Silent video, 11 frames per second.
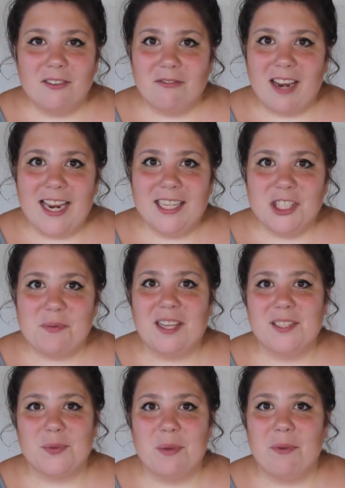range
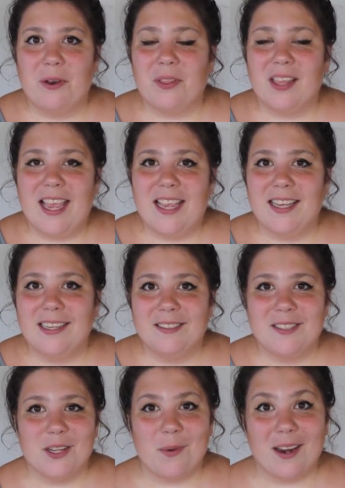because we both like
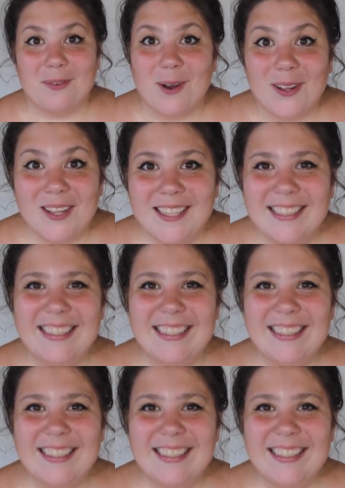to wear wool.